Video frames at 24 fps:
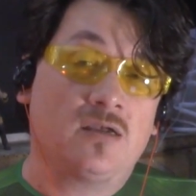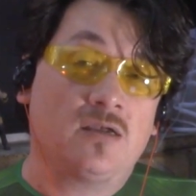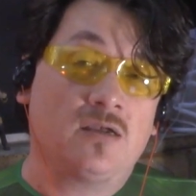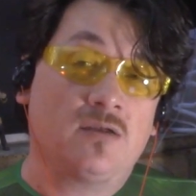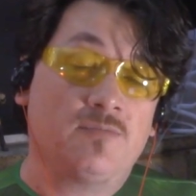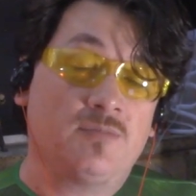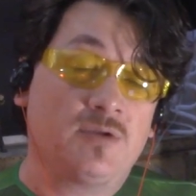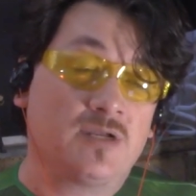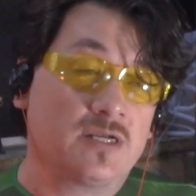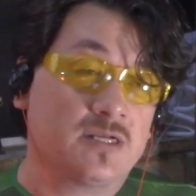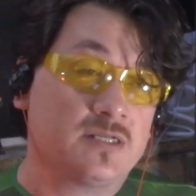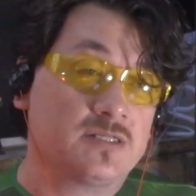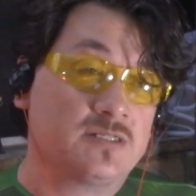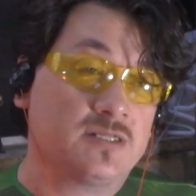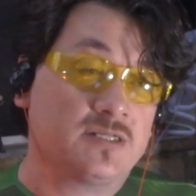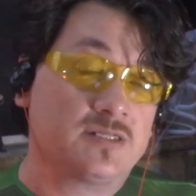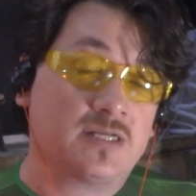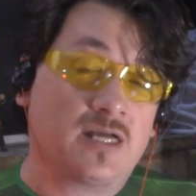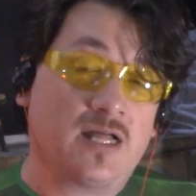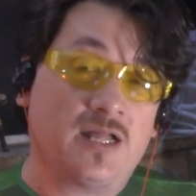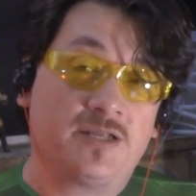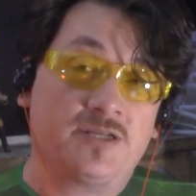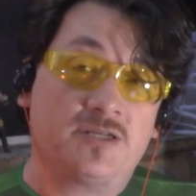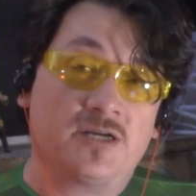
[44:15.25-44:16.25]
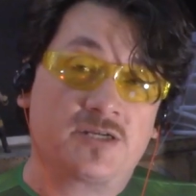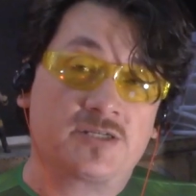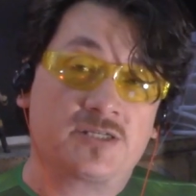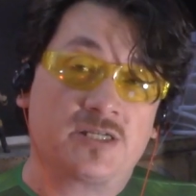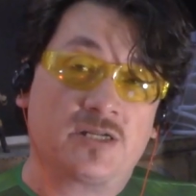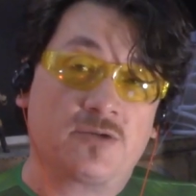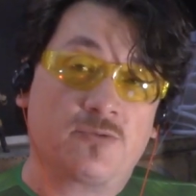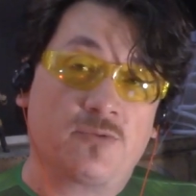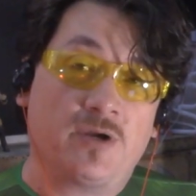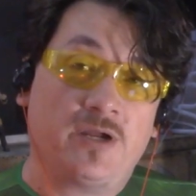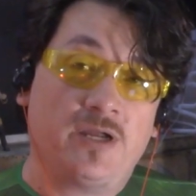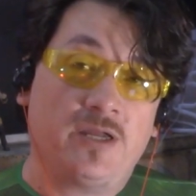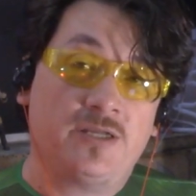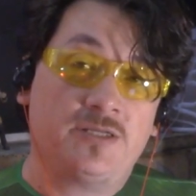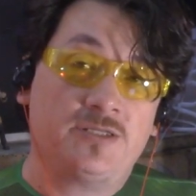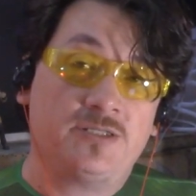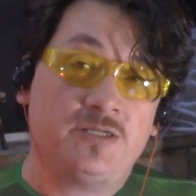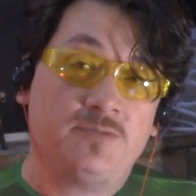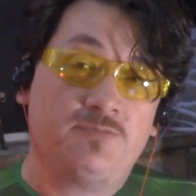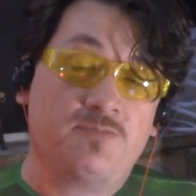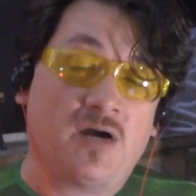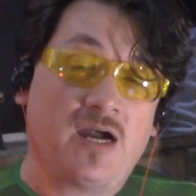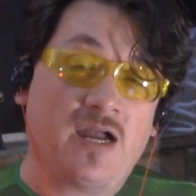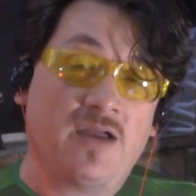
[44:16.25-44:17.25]
because Natalya ducks it away.
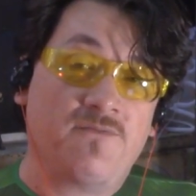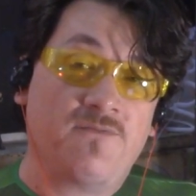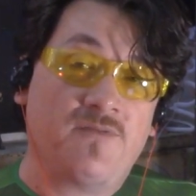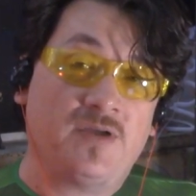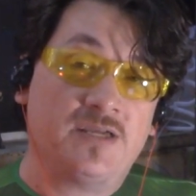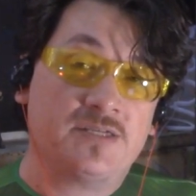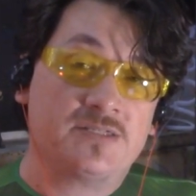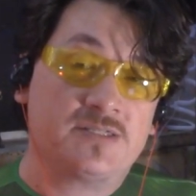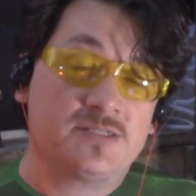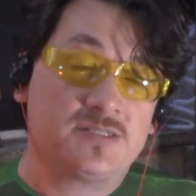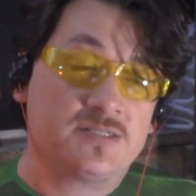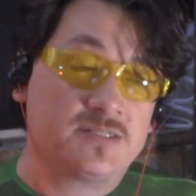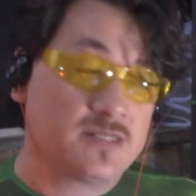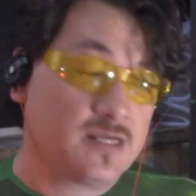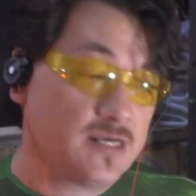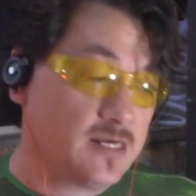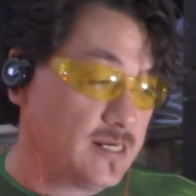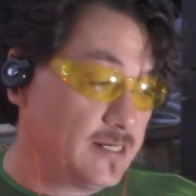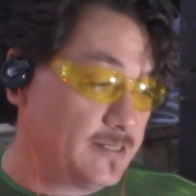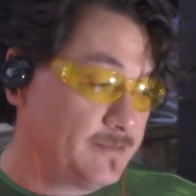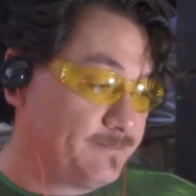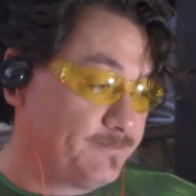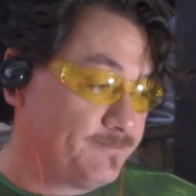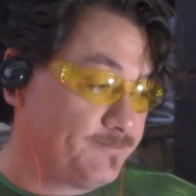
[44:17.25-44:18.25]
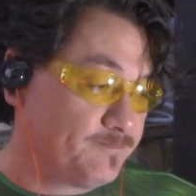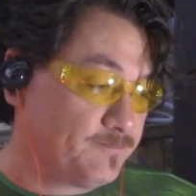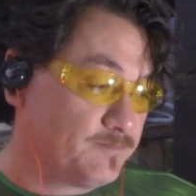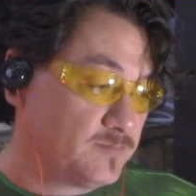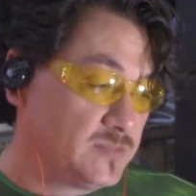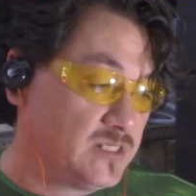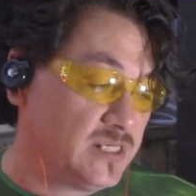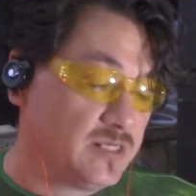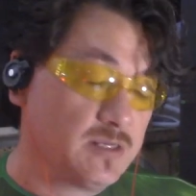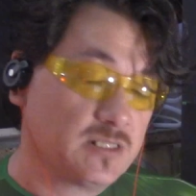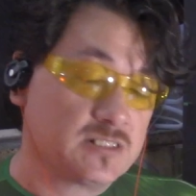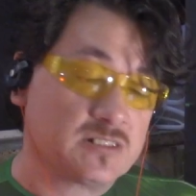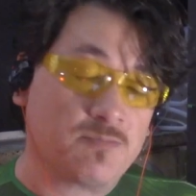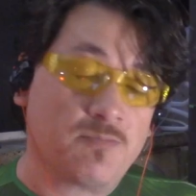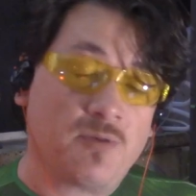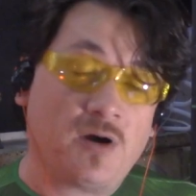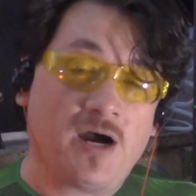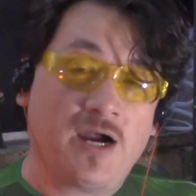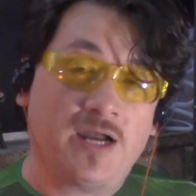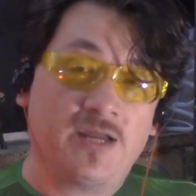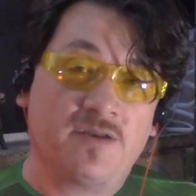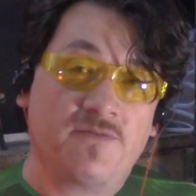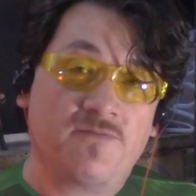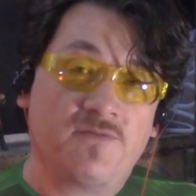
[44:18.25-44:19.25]
She pie-faces, she gets a
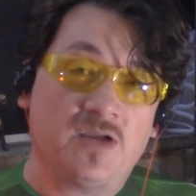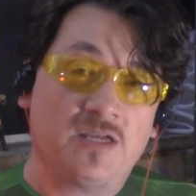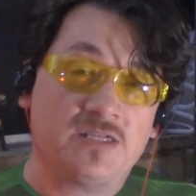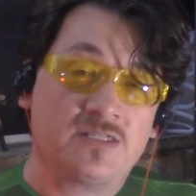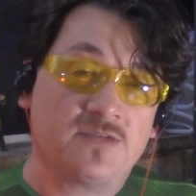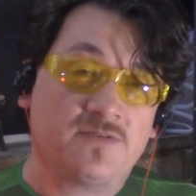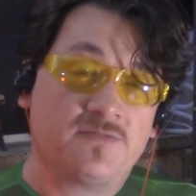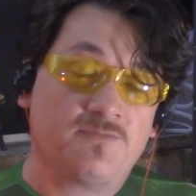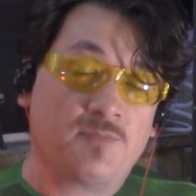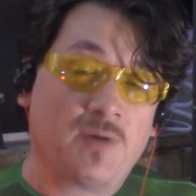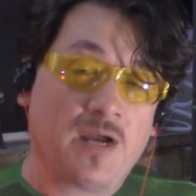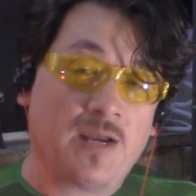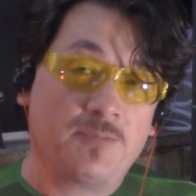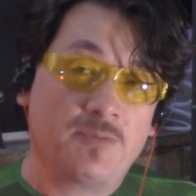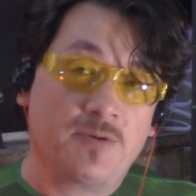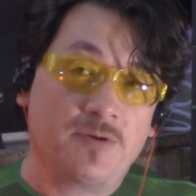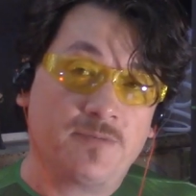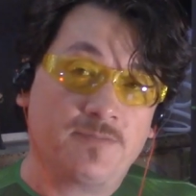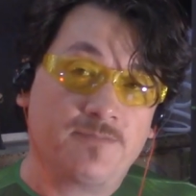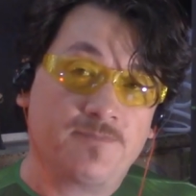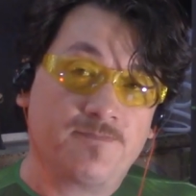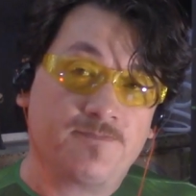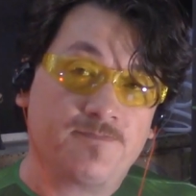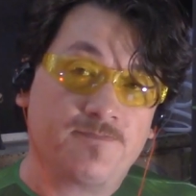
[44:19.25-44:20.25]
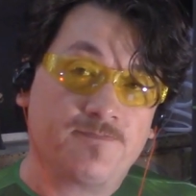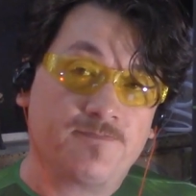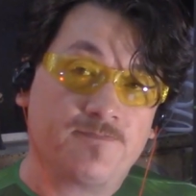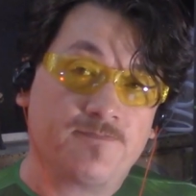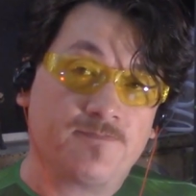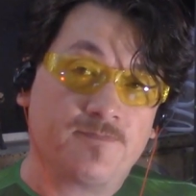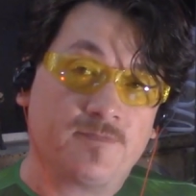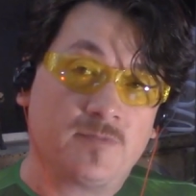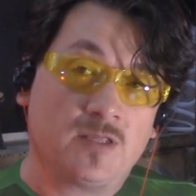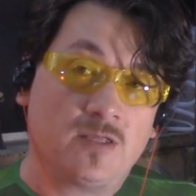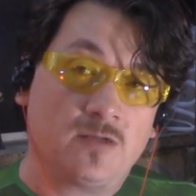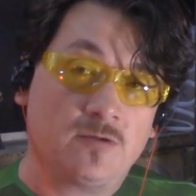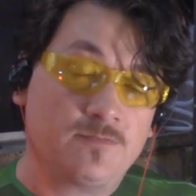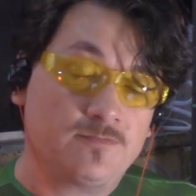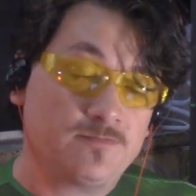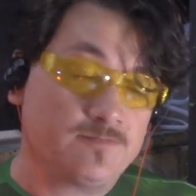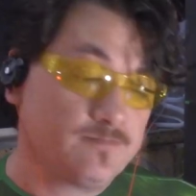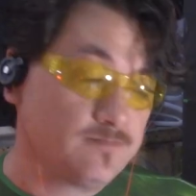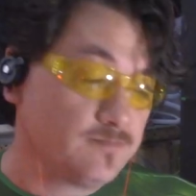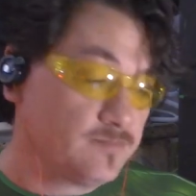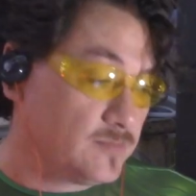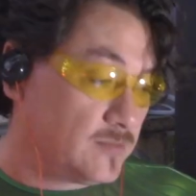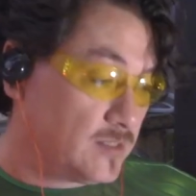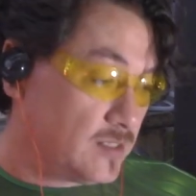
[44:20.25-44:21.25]
pie in the face of Piper,
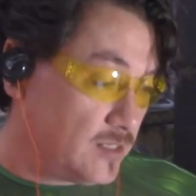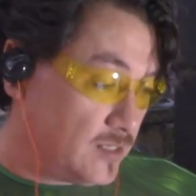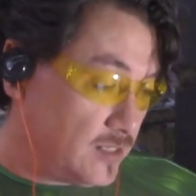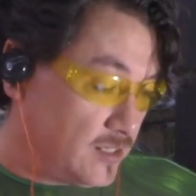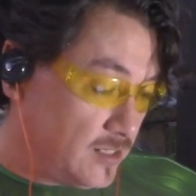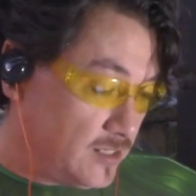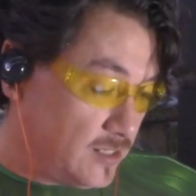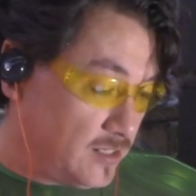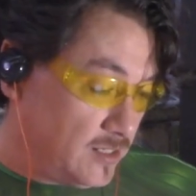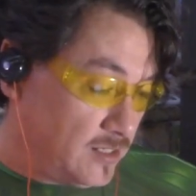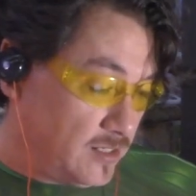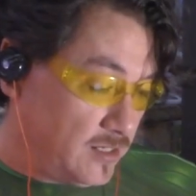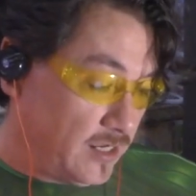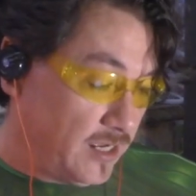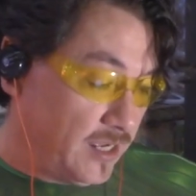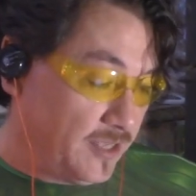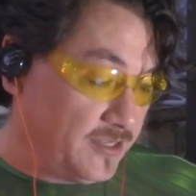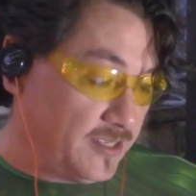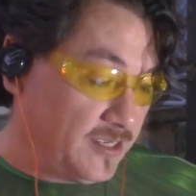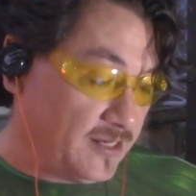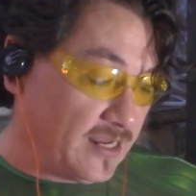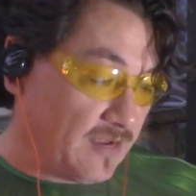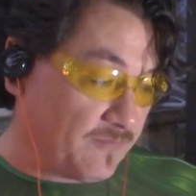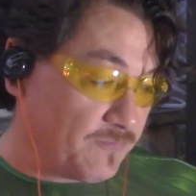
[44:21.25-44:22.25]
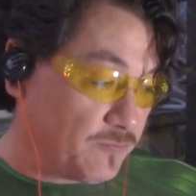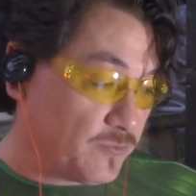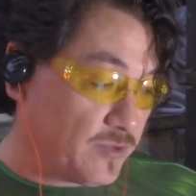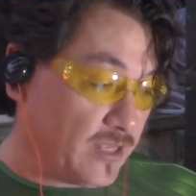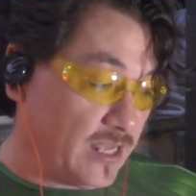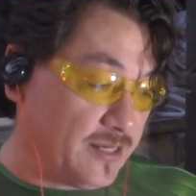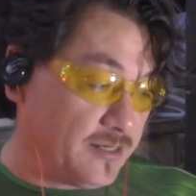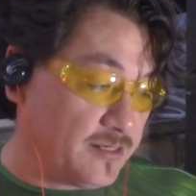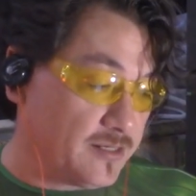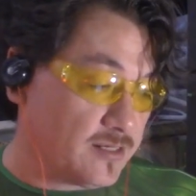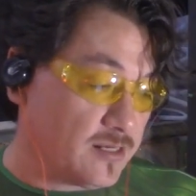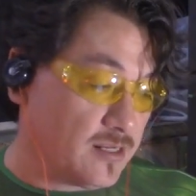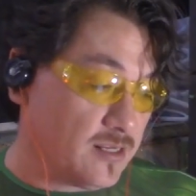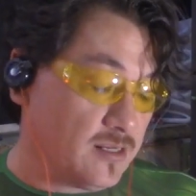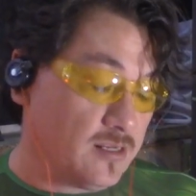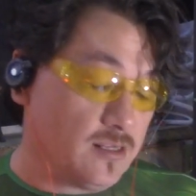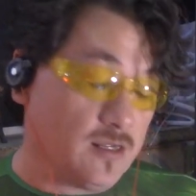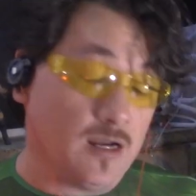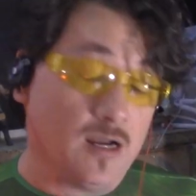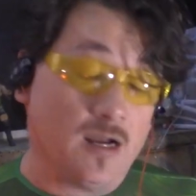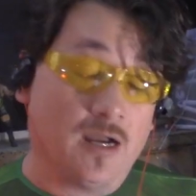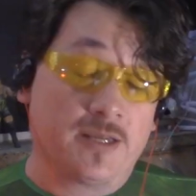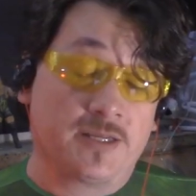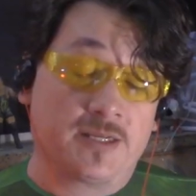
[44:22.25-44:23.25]
And then after that,
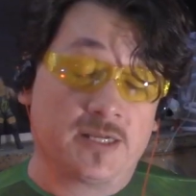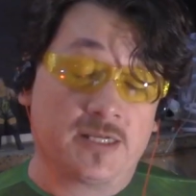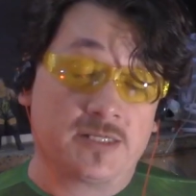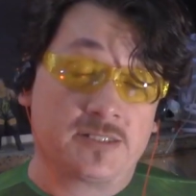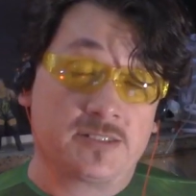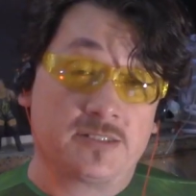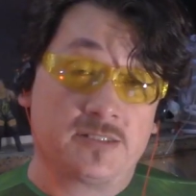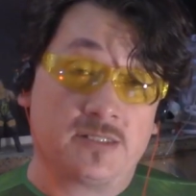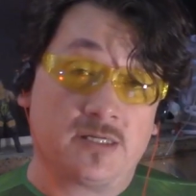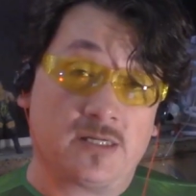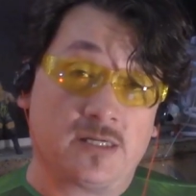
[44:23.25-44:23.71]
I guess